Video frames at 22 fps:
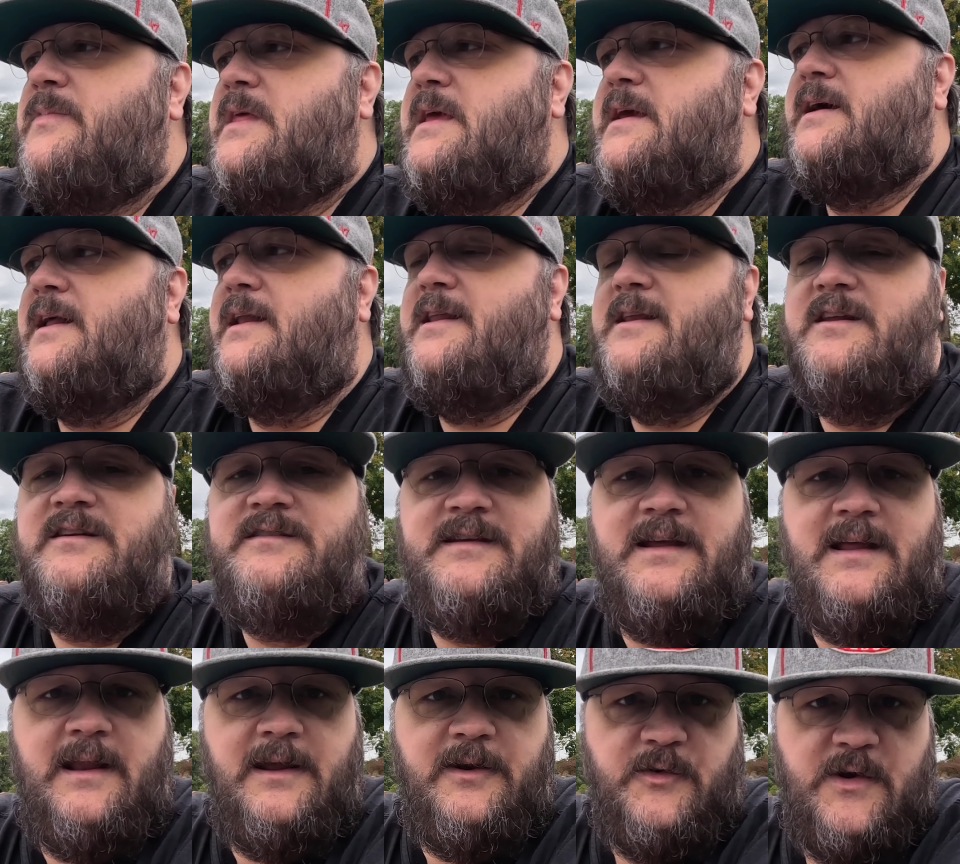he got into
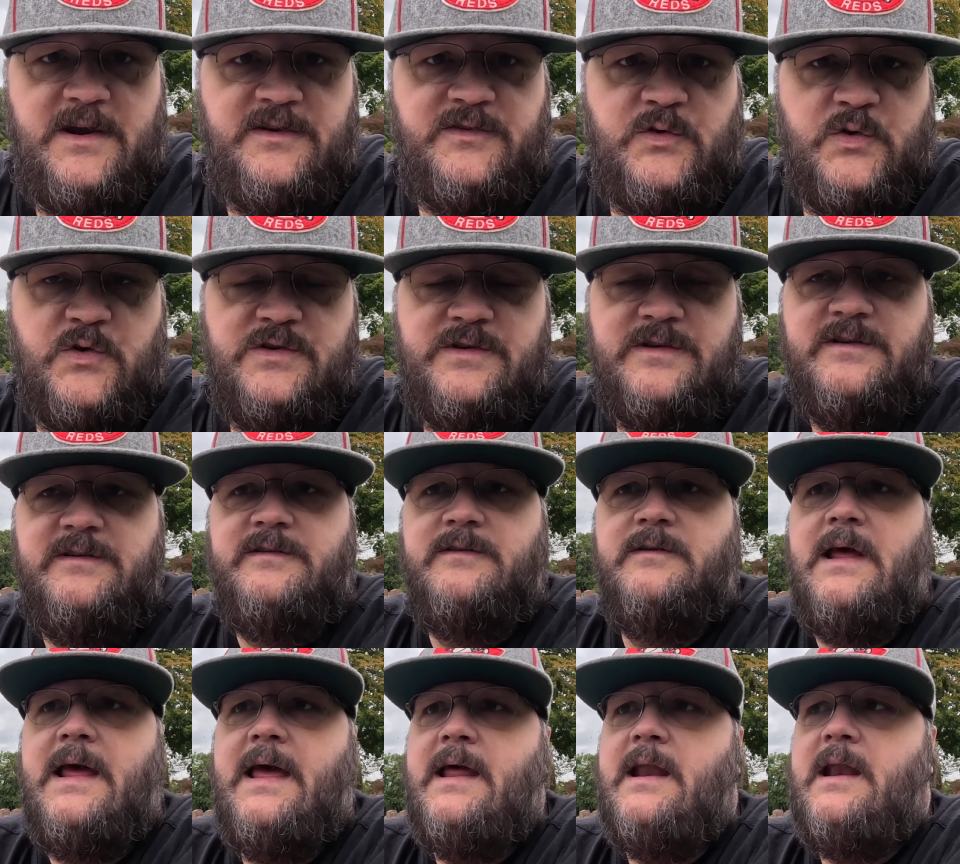selling racehorses,
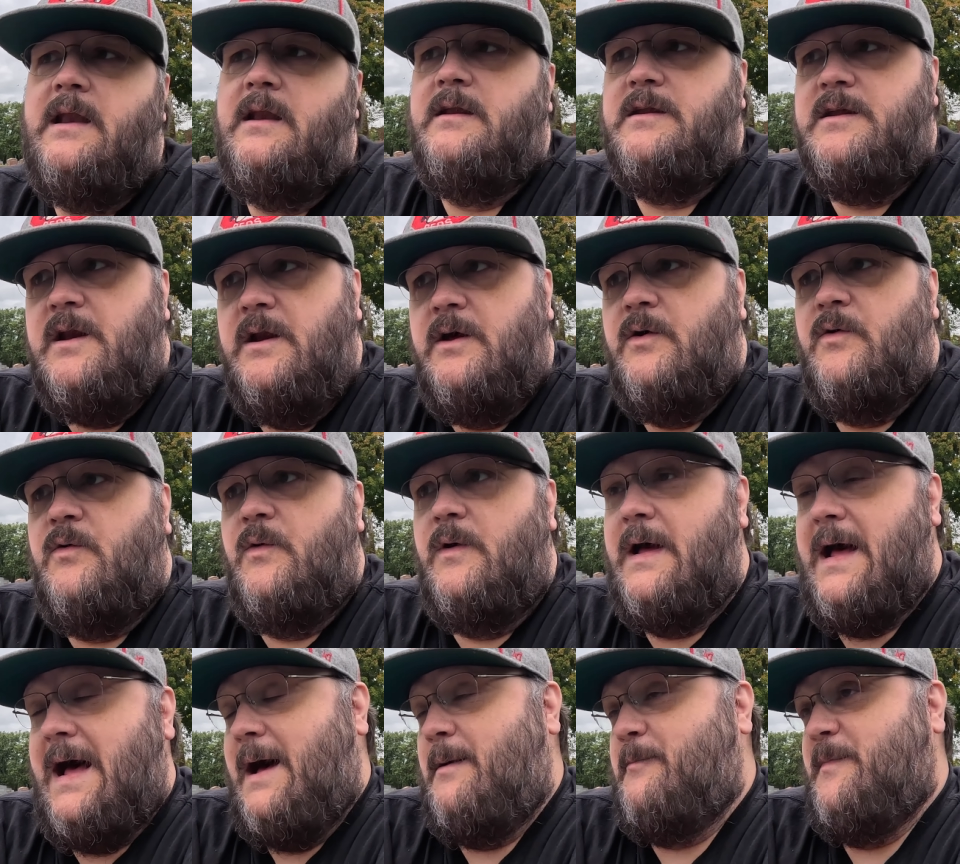and you
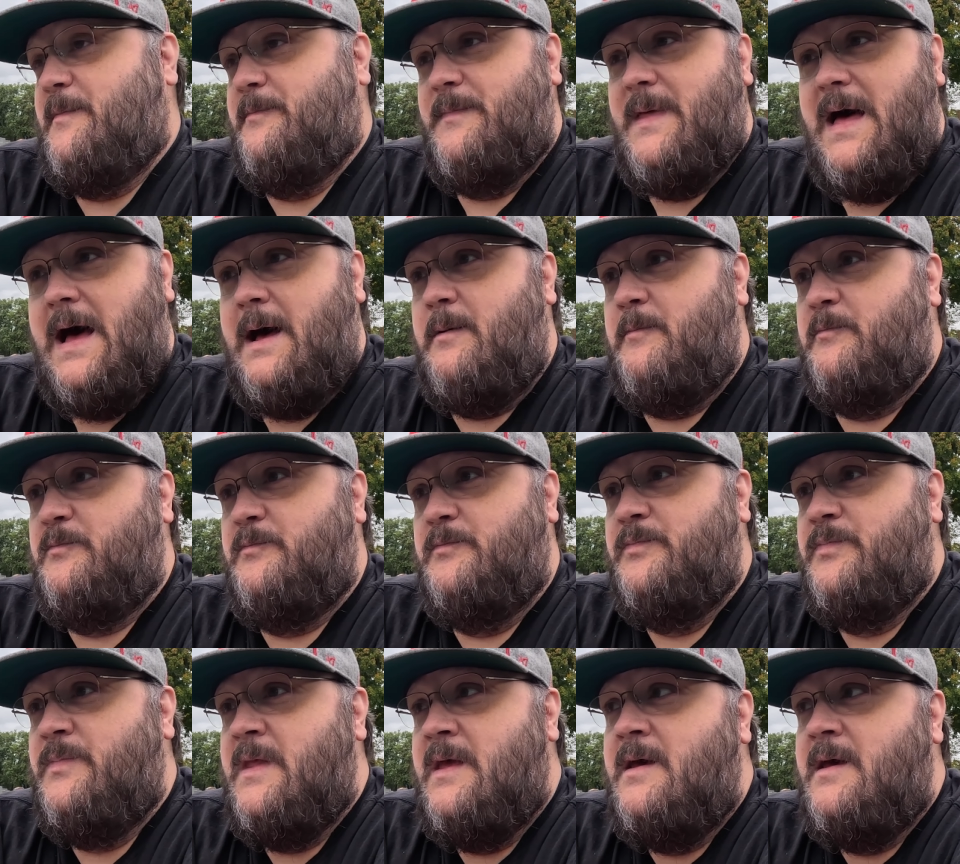know I'm I'm